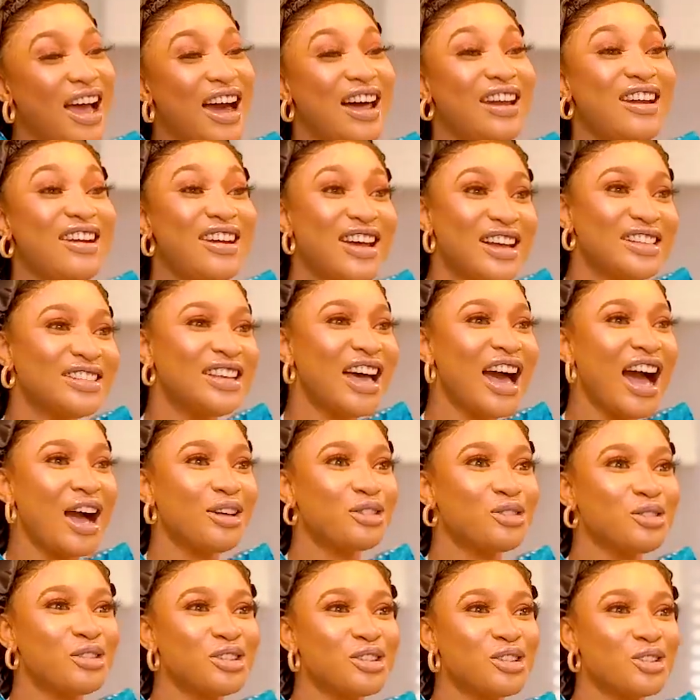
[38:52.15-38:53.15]
and learned
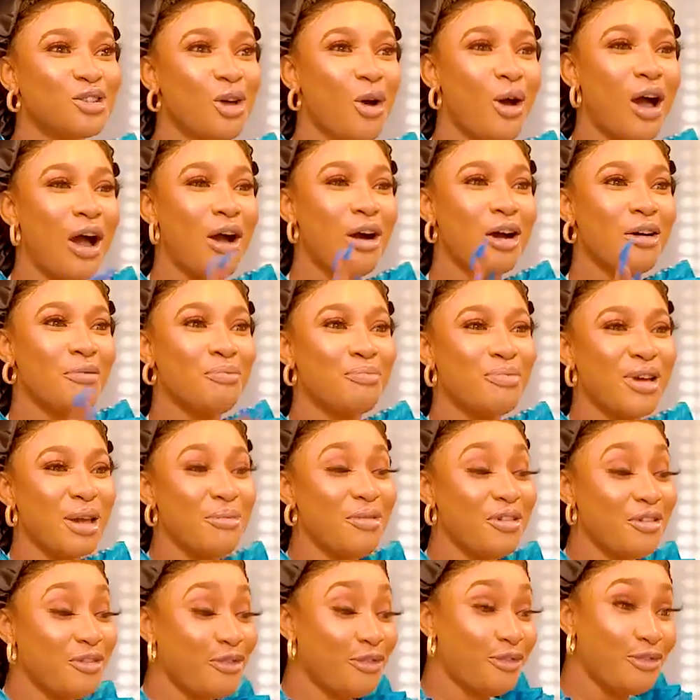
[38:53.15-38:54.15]
how to store our
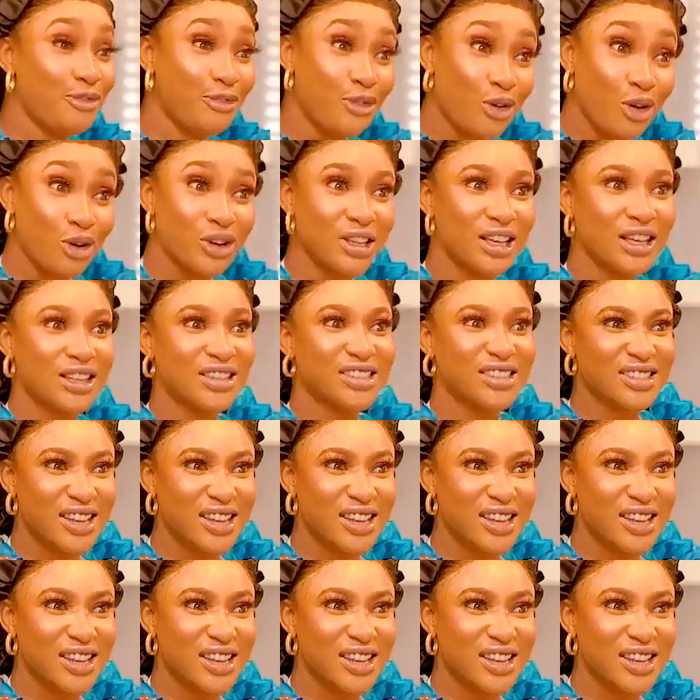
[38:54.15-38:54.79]
baby food in